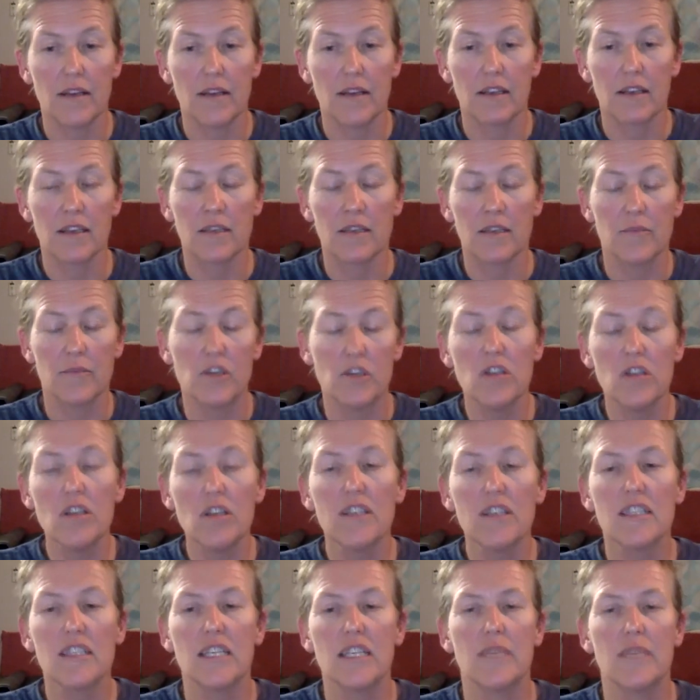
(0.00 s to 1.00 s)

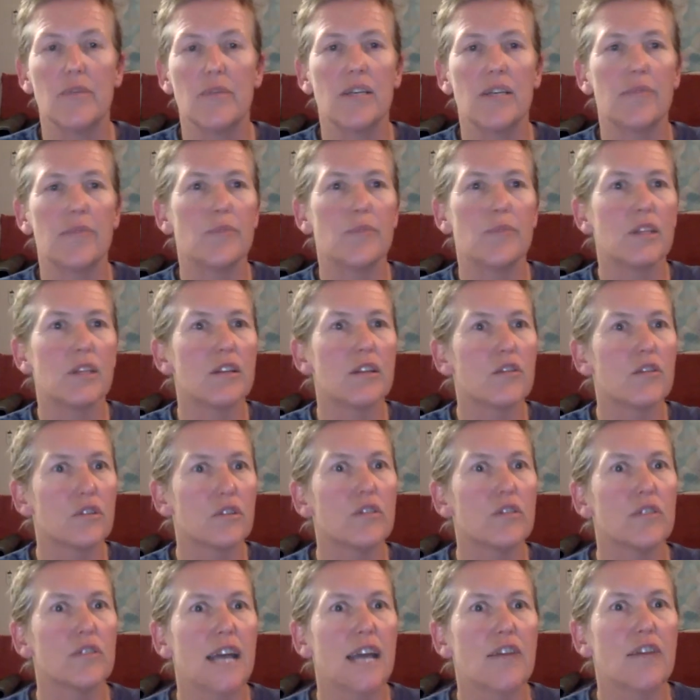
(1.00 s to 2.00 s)
community, but
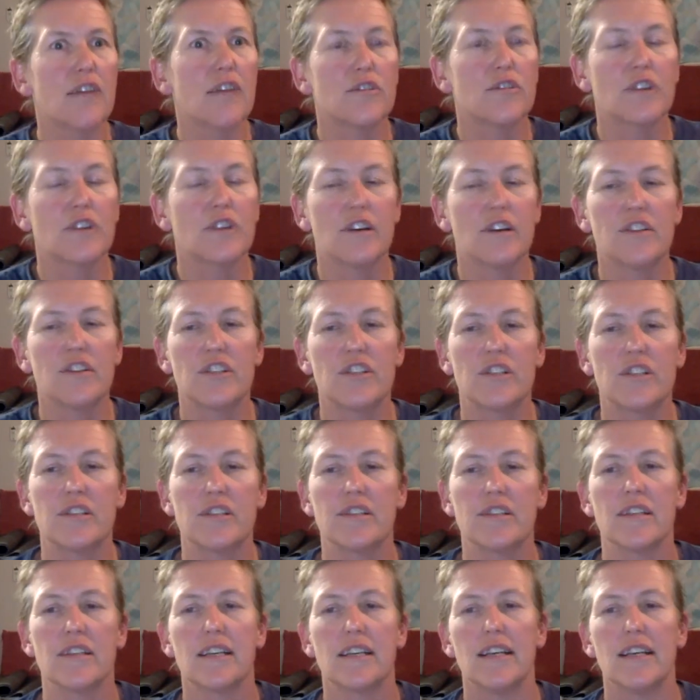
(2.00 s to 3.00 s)
our crew
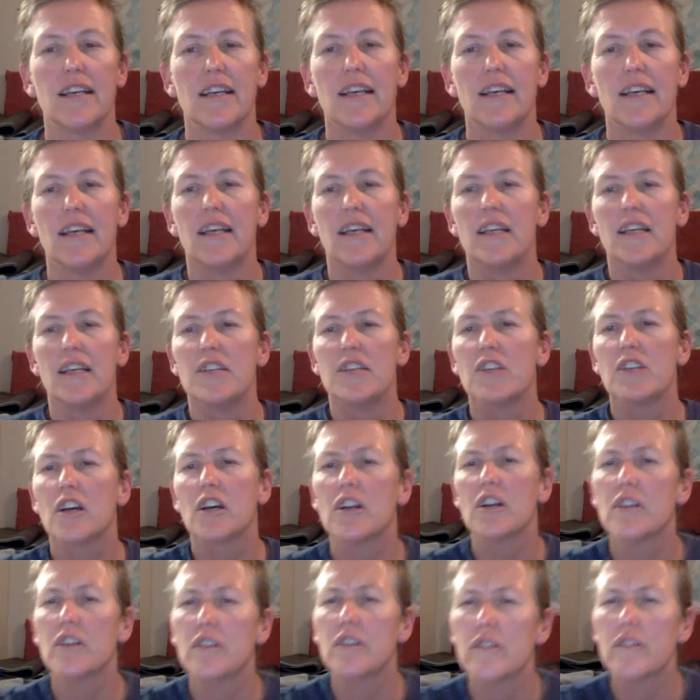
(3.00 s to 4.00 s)
coaches.
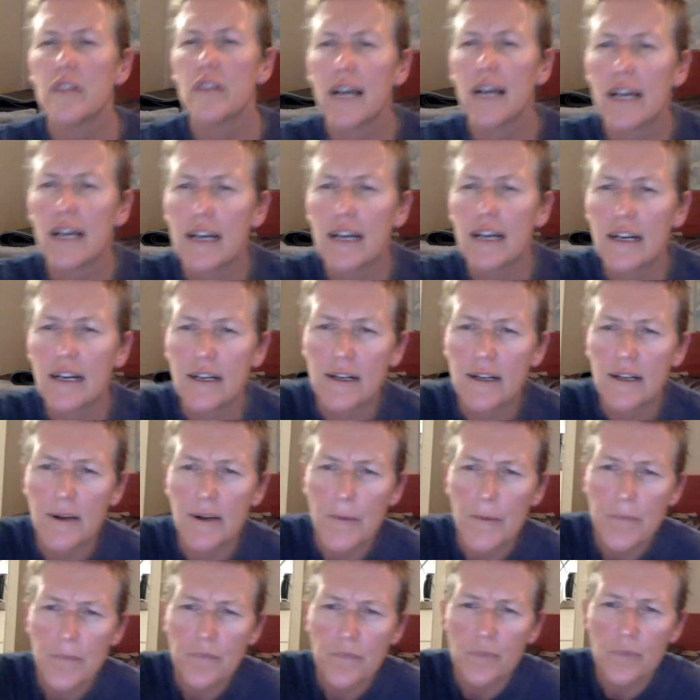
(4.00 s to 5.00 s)
So,
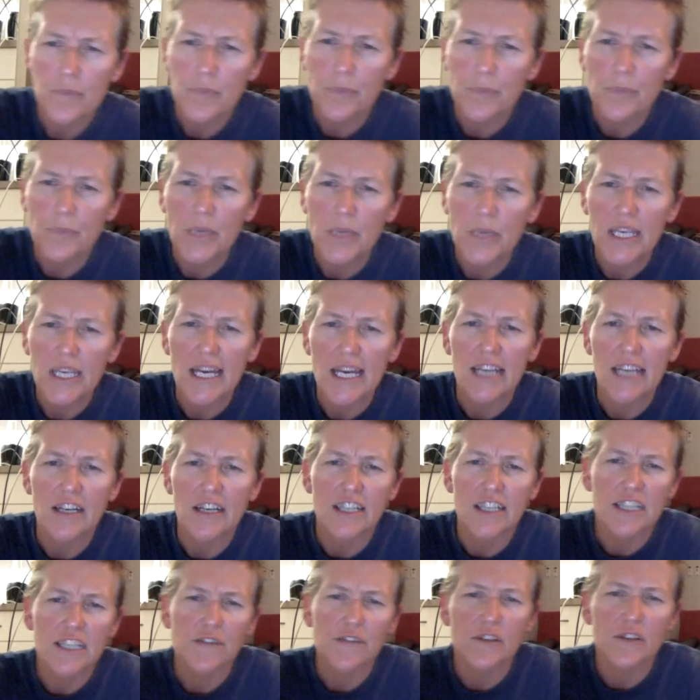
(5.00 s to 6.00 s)
but yeah,
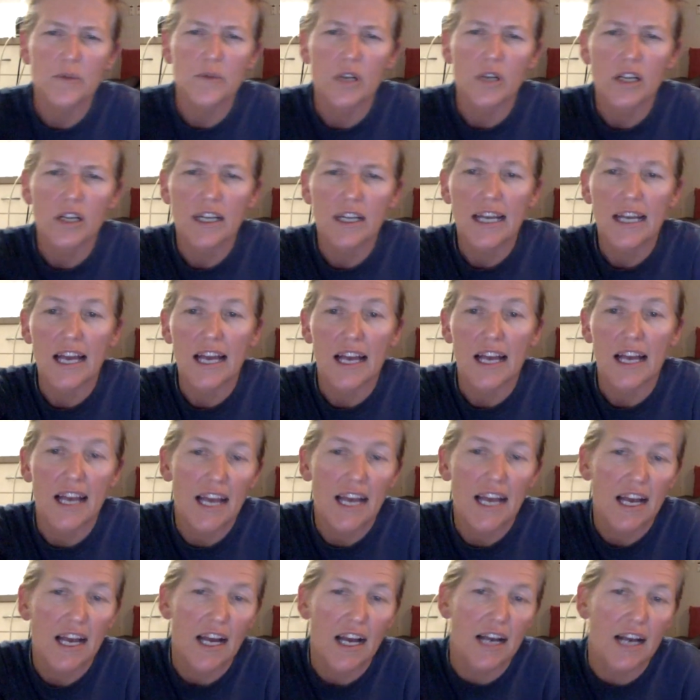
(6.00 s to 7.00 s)
I definitely want.
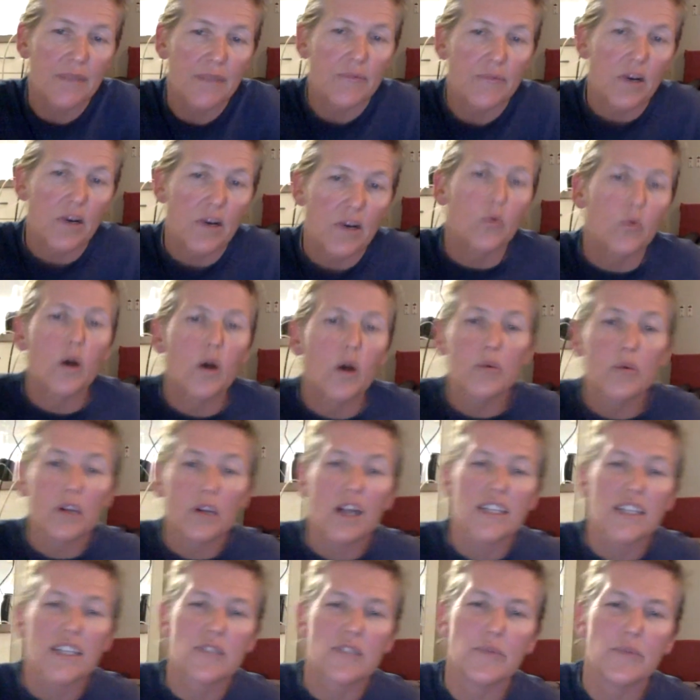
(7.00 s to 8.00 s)
I would
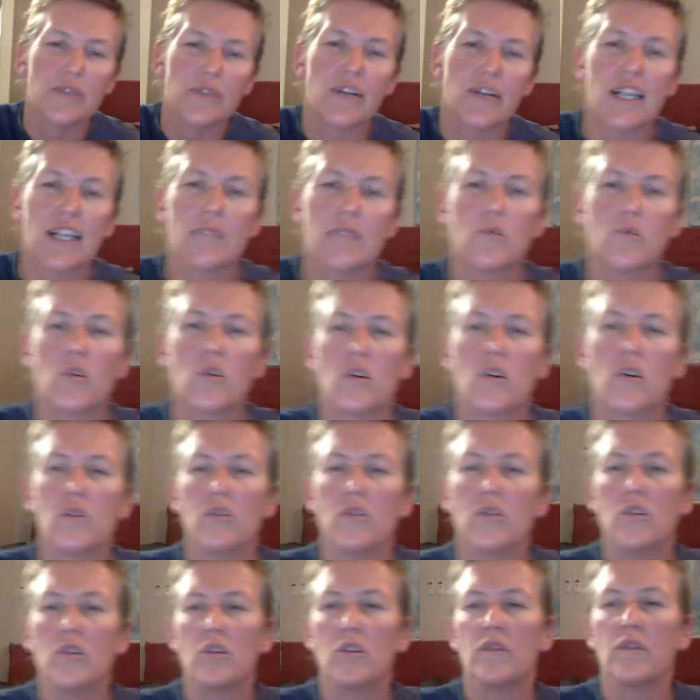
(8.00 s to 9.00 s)
like to be running
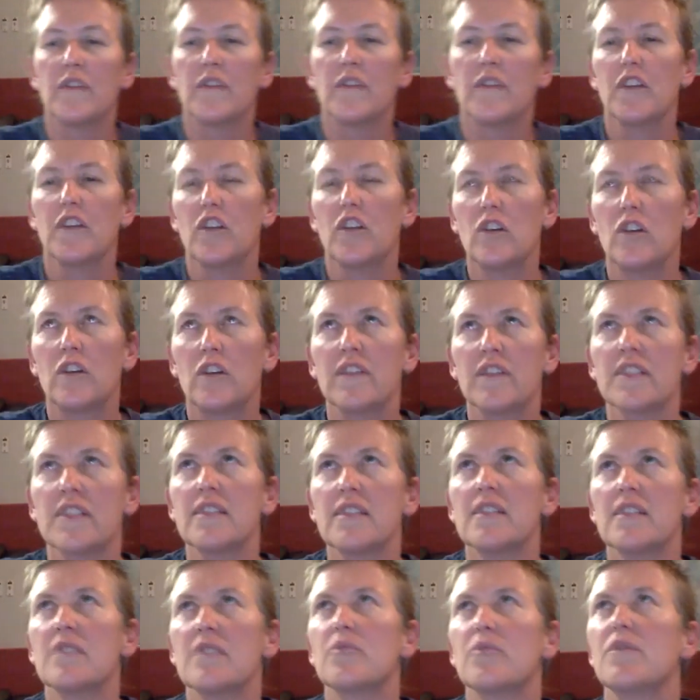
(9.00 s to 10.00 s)
more for
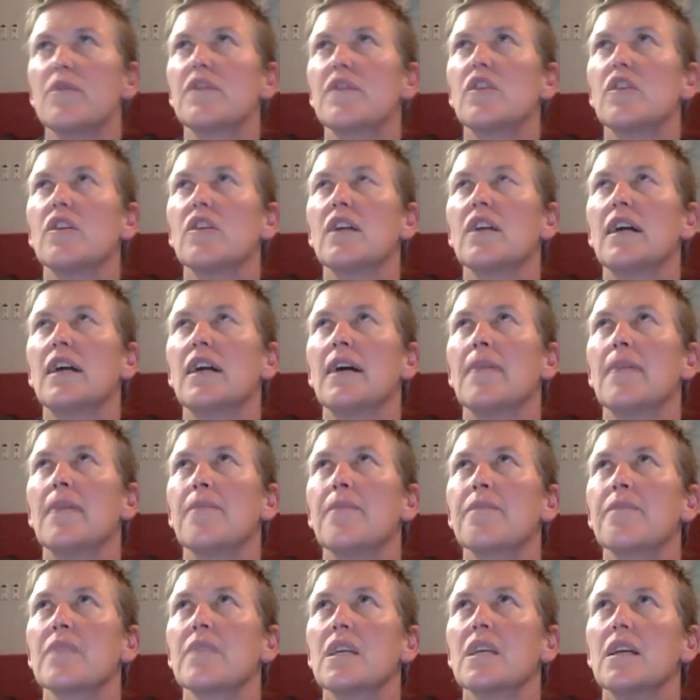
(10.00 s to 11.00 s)
novices. We've got
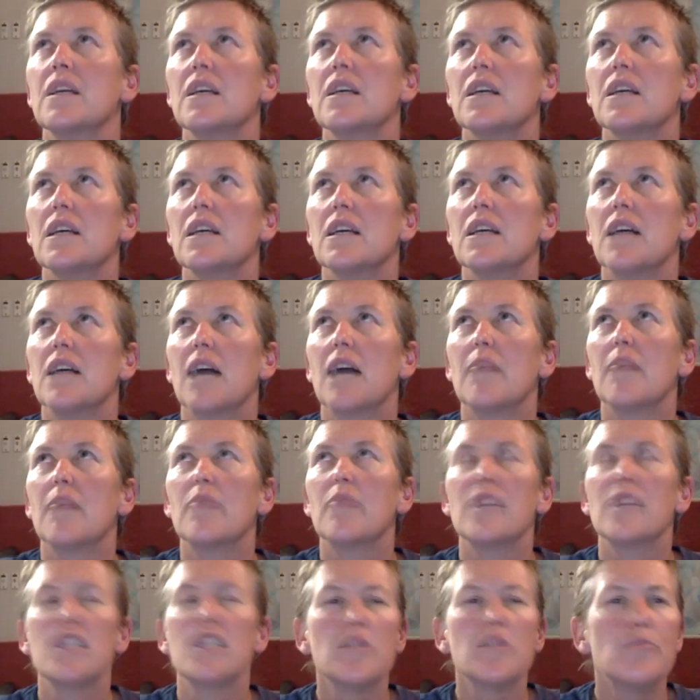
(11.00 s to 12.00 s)

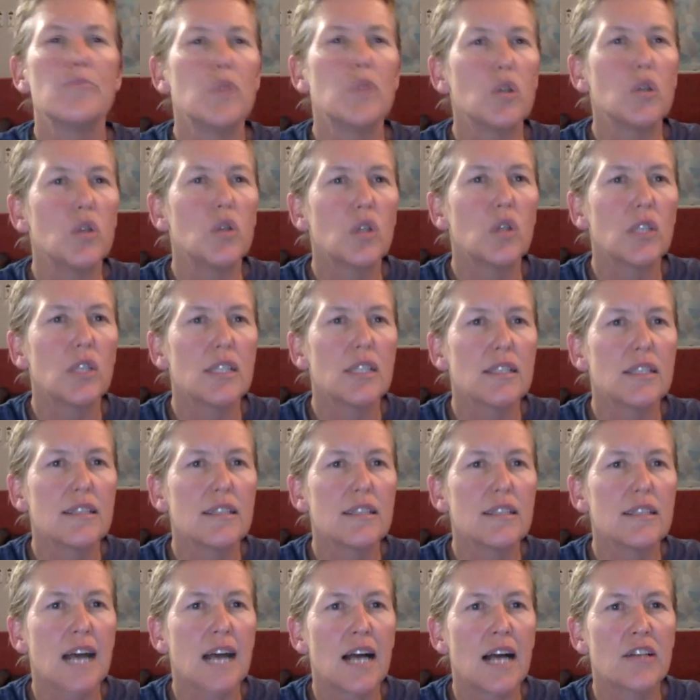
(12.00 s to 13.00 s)
Brendan Buell and
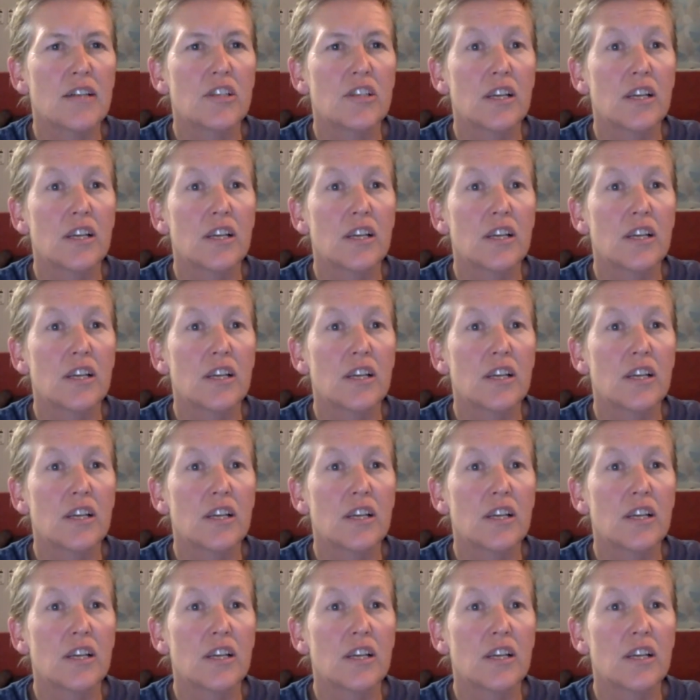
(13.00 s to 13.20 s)
Sarge